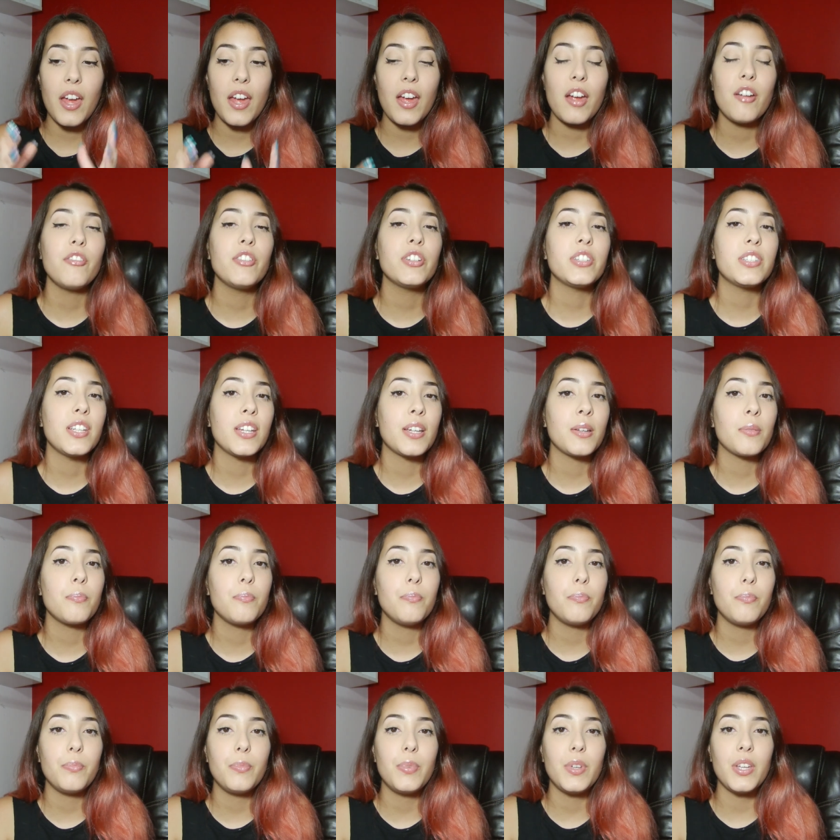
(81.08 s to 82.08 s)
everything
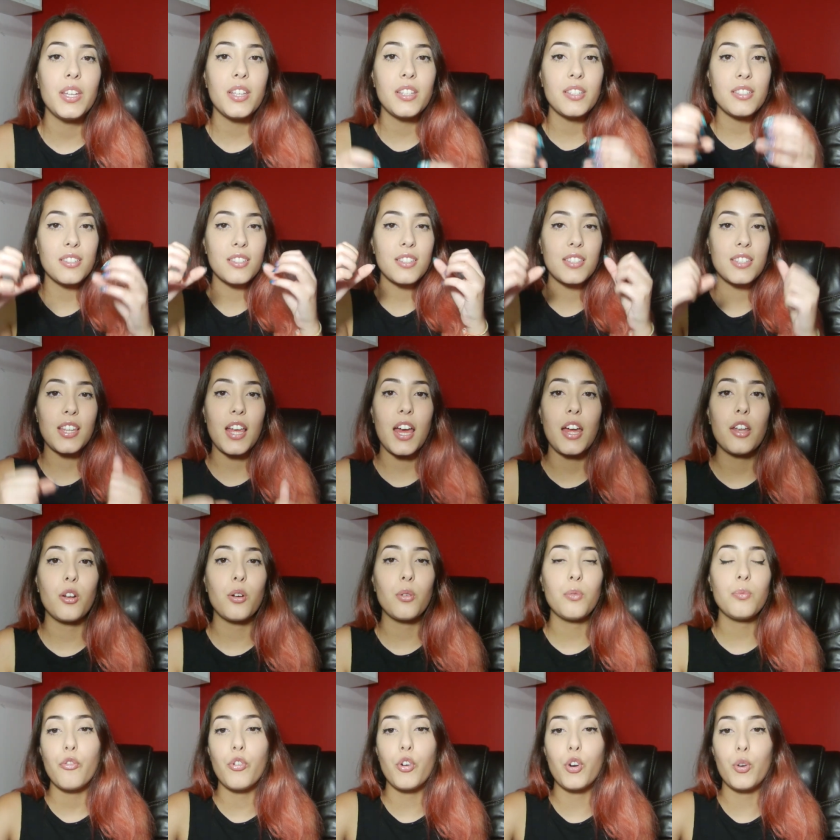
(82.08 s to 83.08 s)
be
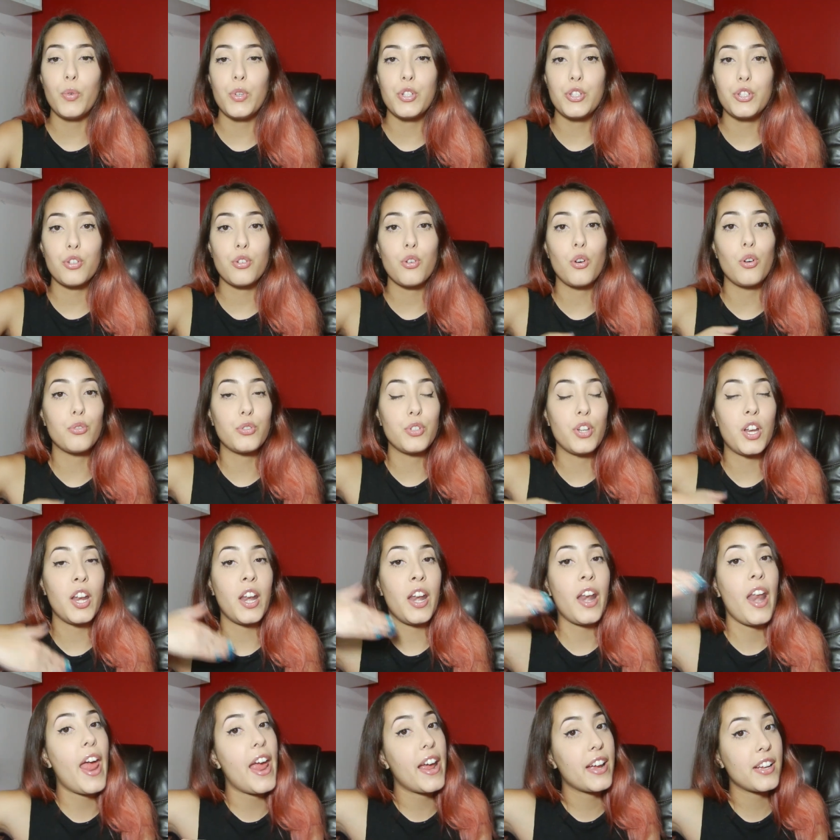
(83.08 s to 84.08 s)
settled for we to go to the
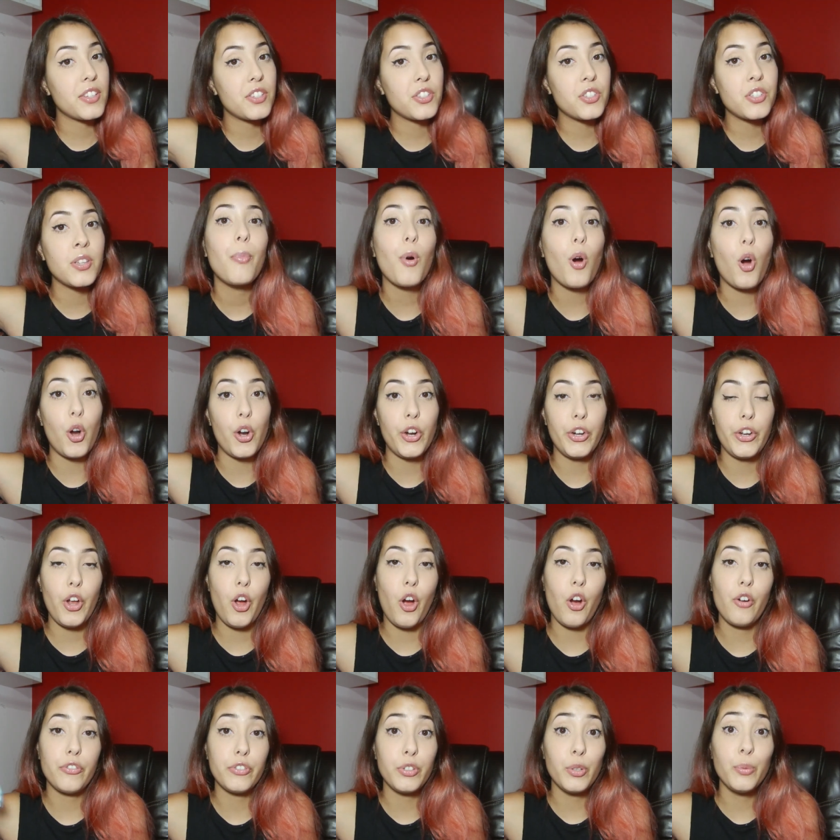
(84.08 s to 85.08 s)
next part
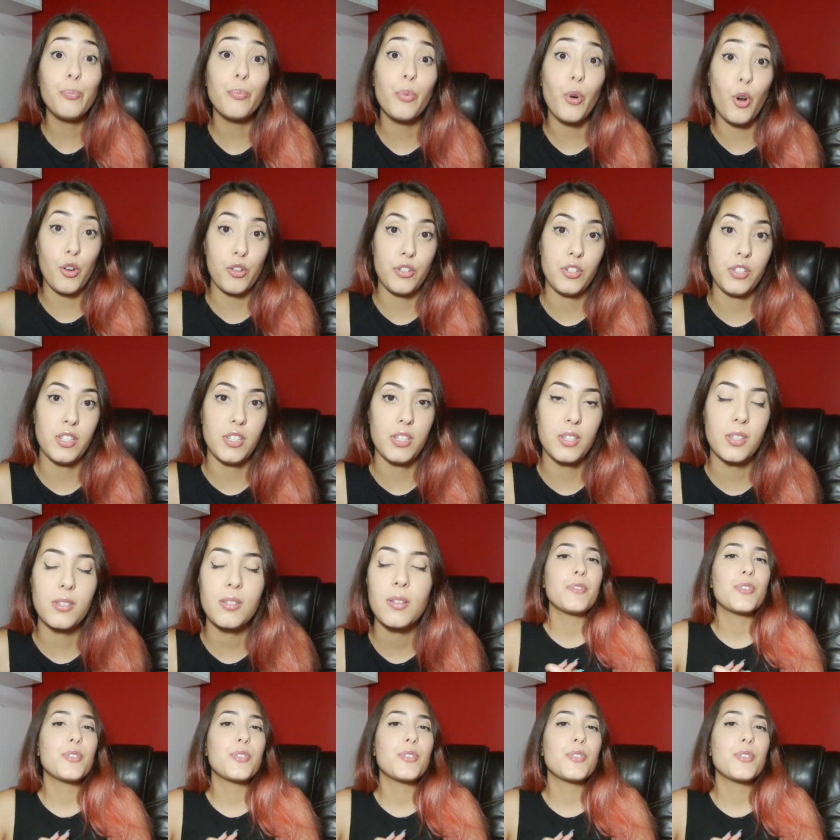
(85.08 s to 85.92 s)
of the process.